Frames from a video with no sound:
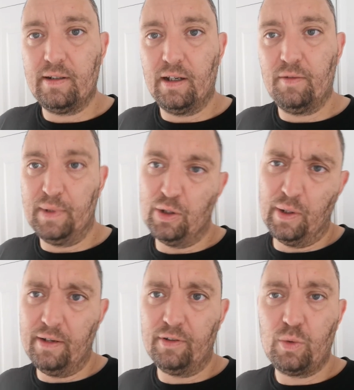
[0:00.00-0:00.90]
You know, I've been
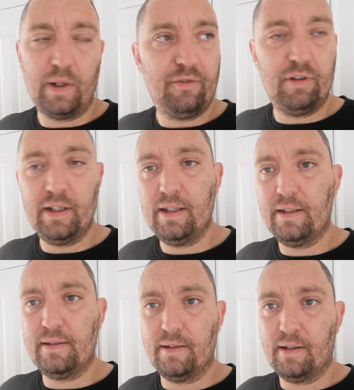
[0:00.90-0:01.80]
doing it for 23
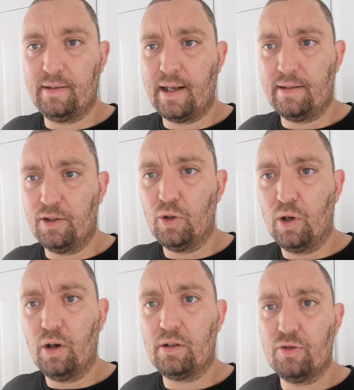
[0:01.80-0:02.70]
years, and I tend to do
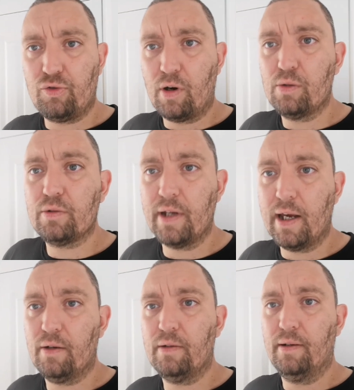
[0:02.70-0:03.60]
a lot of controls now.